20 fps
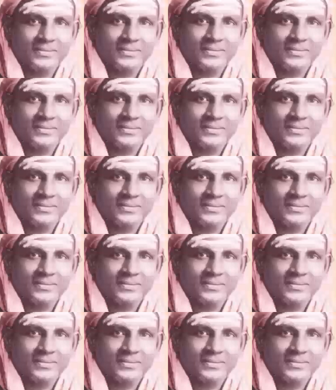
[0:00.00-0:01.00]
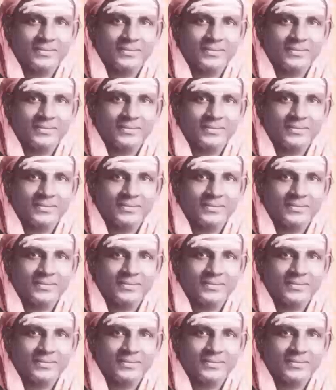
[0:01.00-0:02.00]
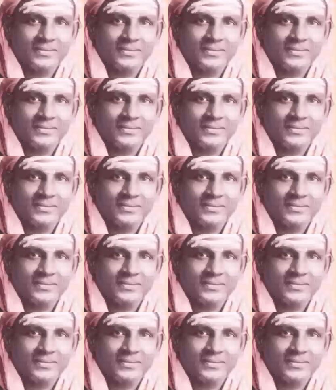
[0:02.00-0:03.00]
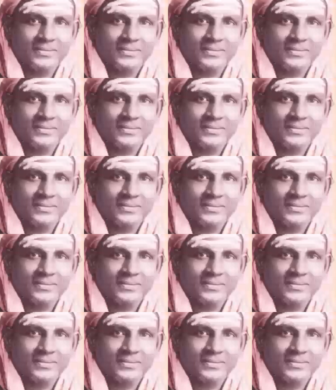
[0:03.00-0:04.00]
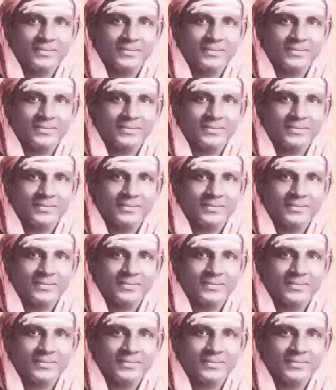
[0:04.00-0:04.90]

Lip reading: This is a still picture; no speech is visible.